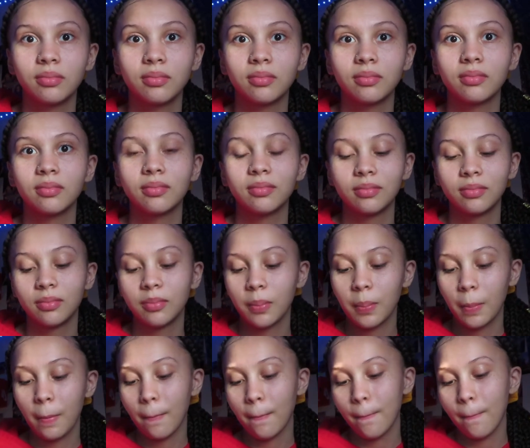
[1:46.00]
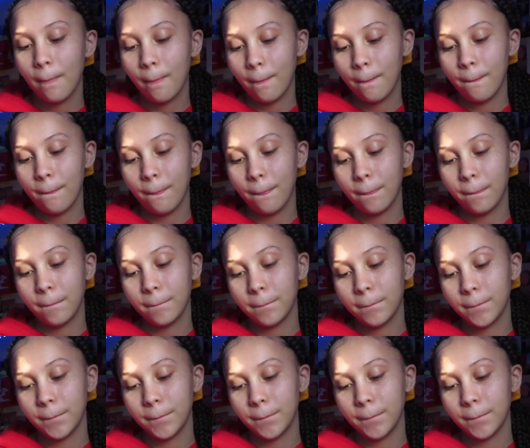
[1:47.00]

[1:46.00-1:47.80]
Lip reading: Nobody speaks.